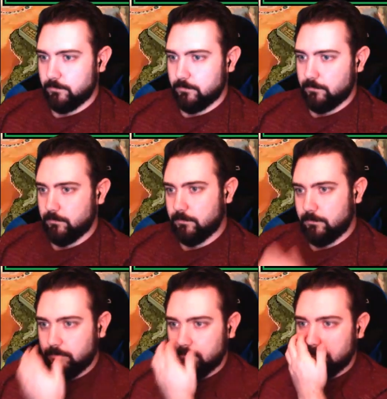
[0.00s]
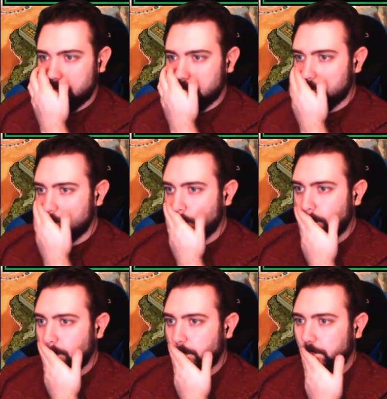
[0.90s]

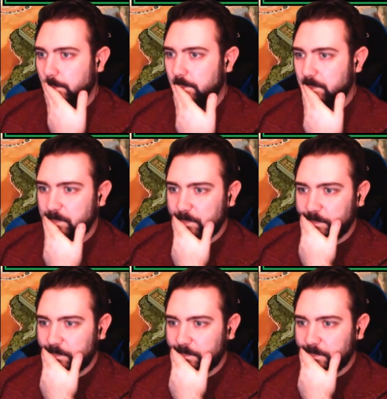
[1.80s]
(no one is talking)